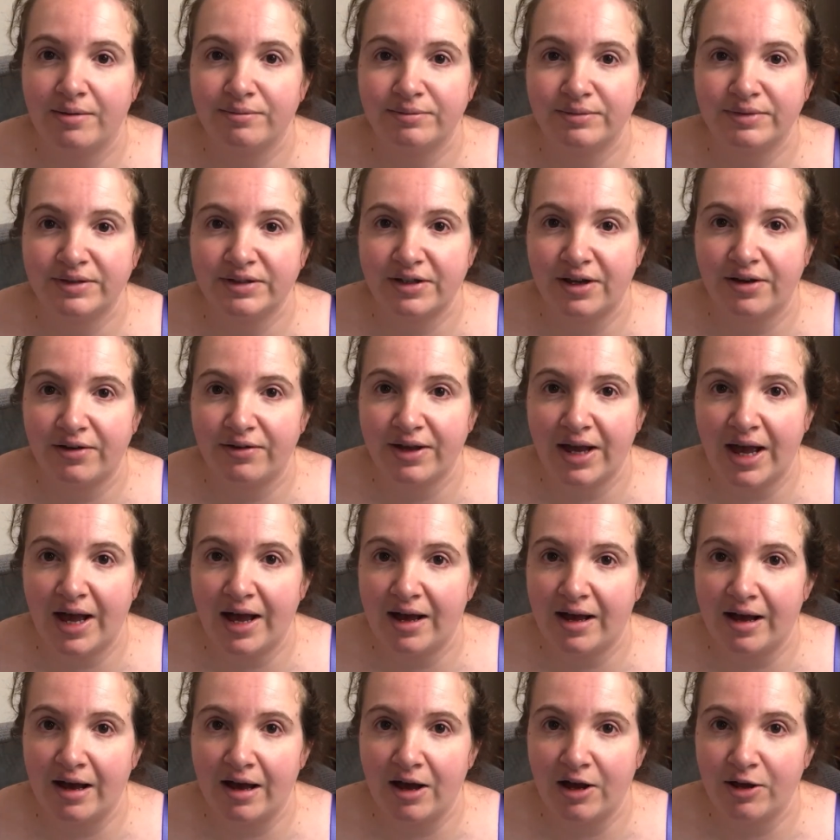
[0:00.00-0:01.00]

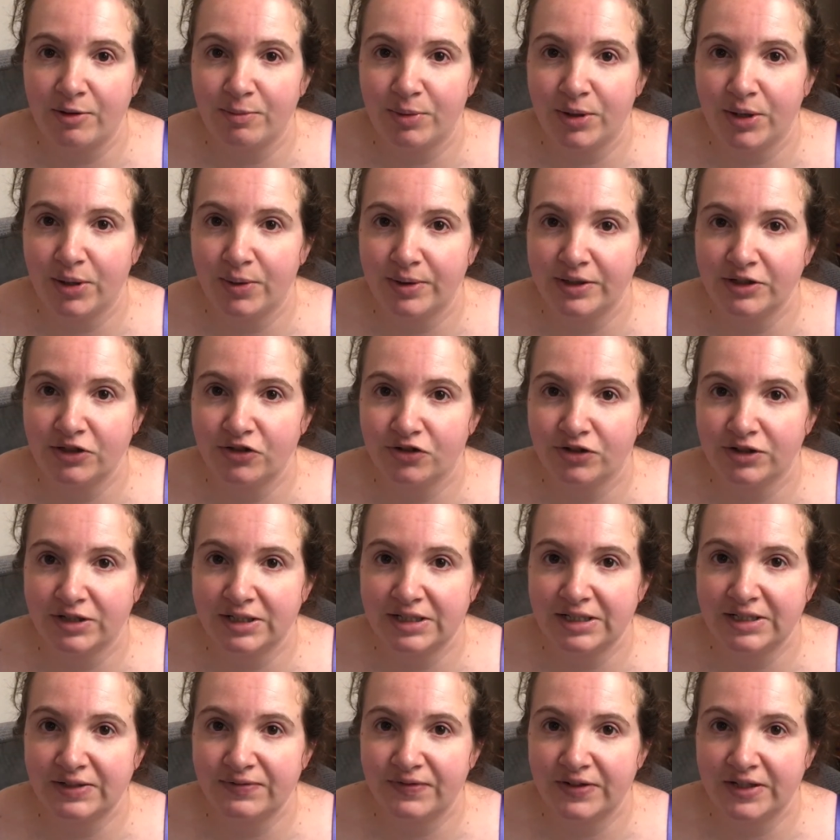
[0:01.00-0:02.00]
So hope you enjoy
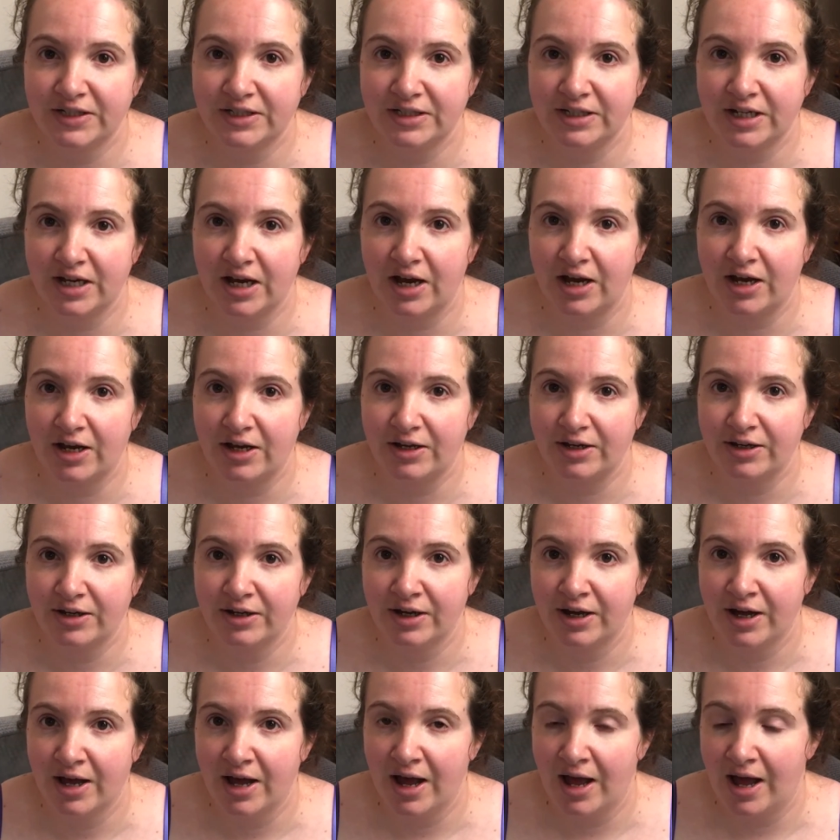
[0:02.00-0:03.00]
this video,
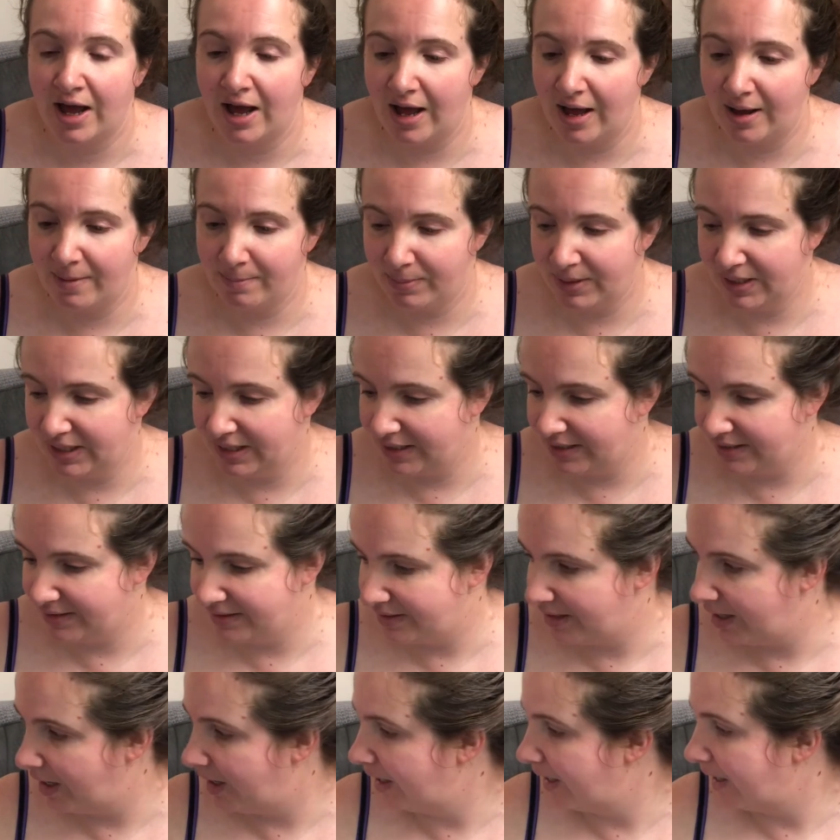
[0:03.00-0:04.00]
and
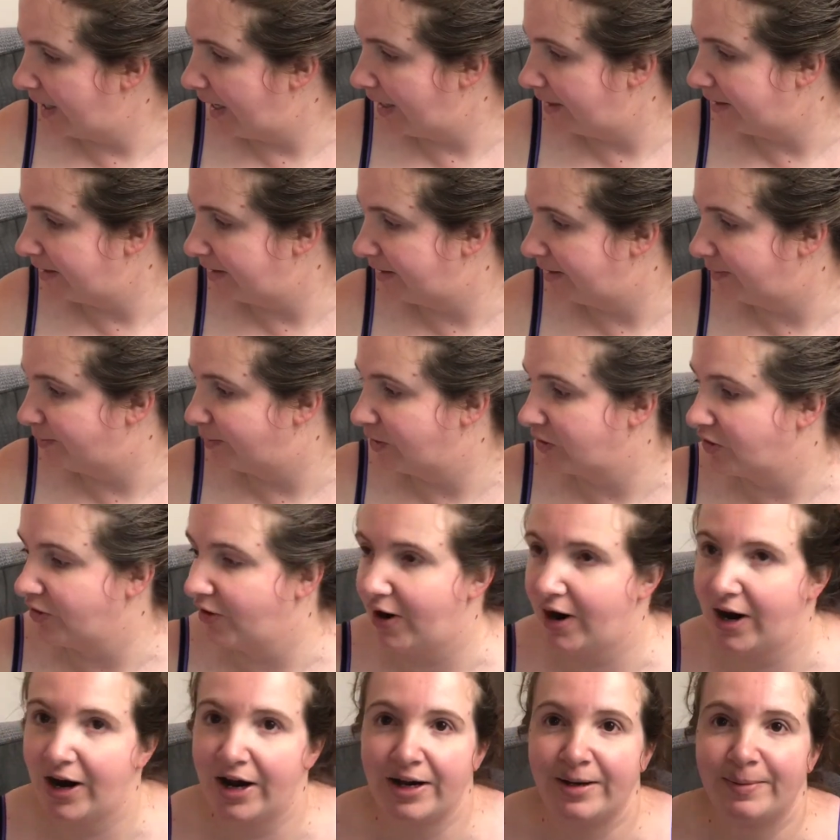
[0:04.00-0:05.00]
please like and
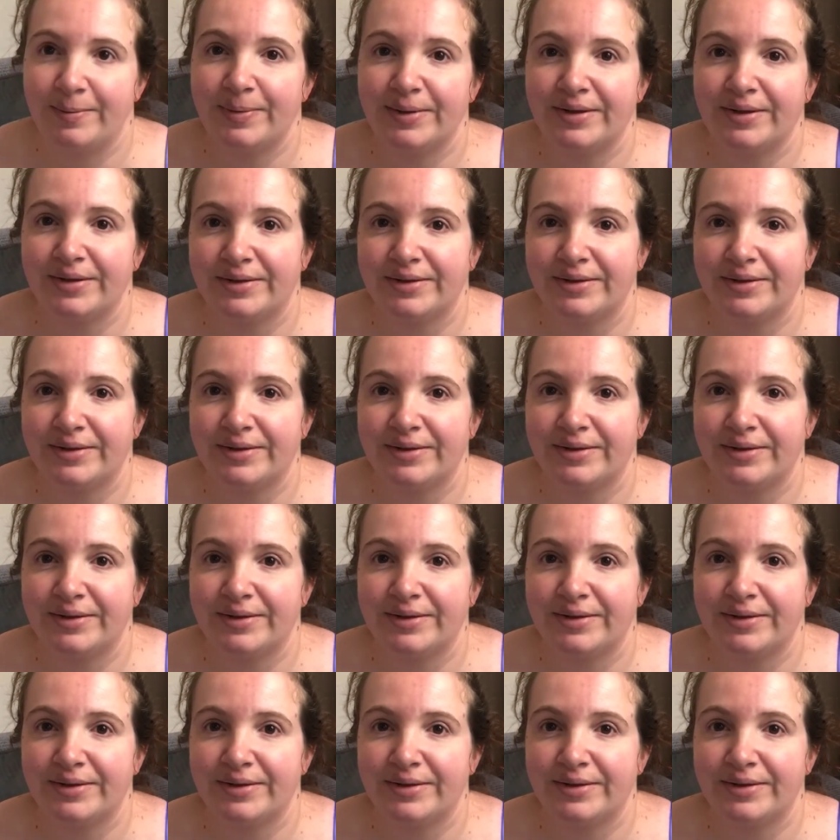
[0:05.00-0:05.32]
subscribe.